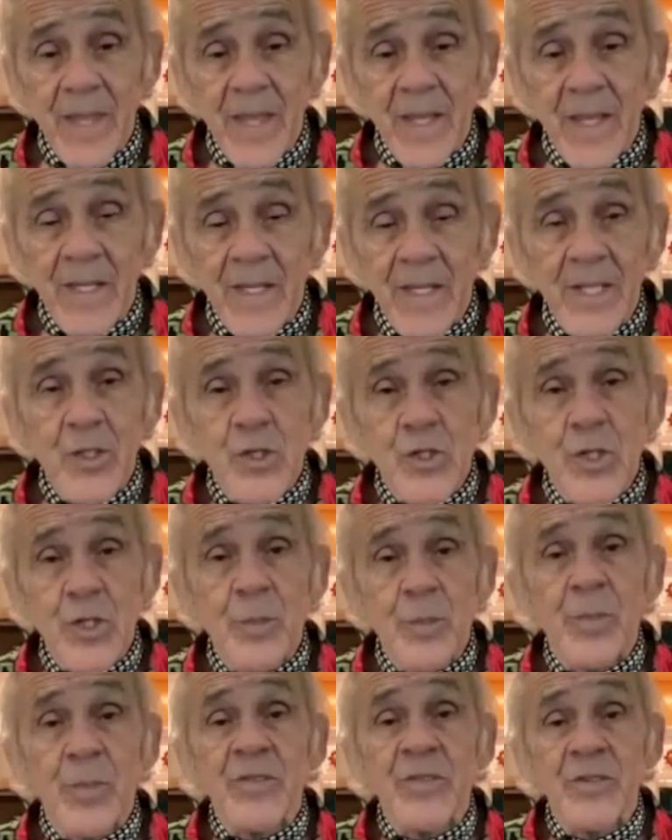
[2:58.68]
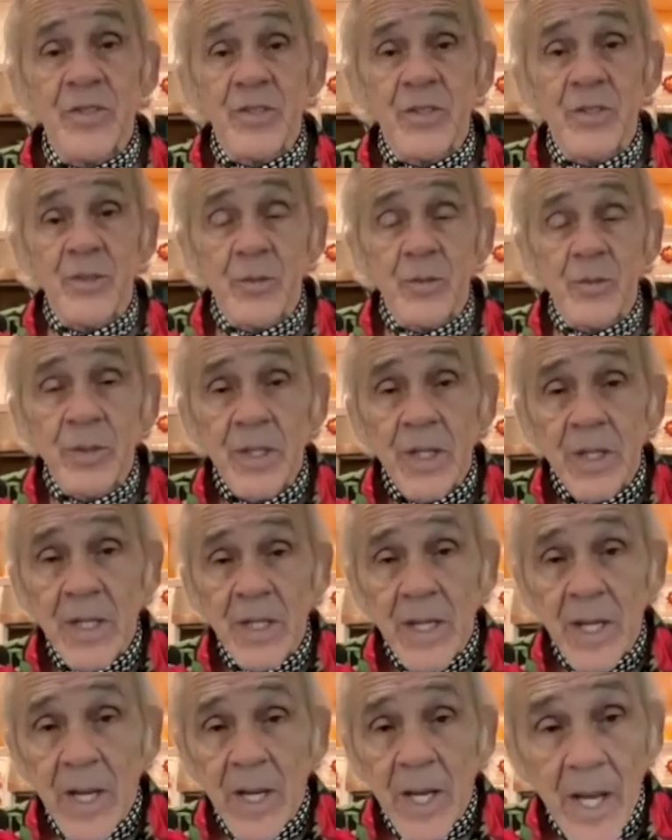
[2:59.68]
Leadership Institute,
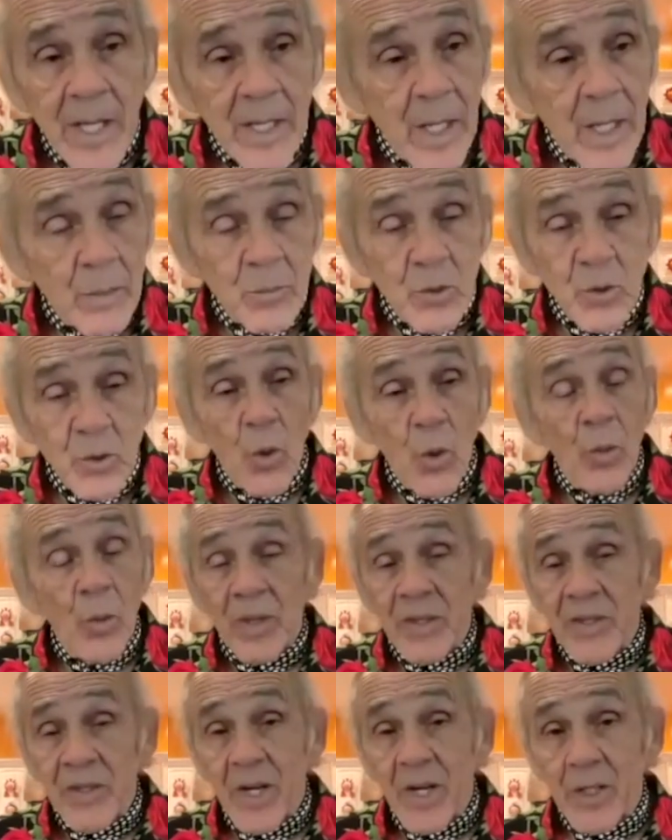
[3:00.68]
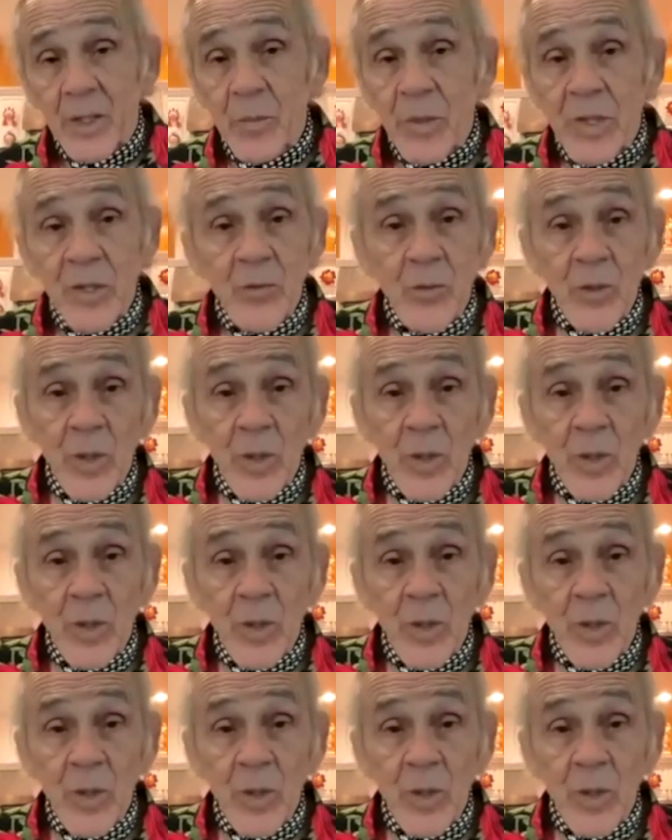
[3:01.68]
and I'm showing my documentary.